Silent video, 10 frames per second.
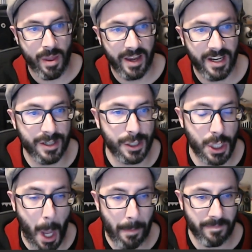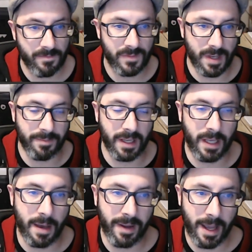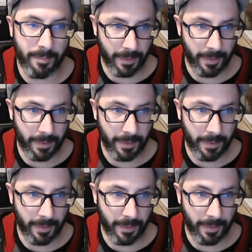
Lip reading: Here's something coming up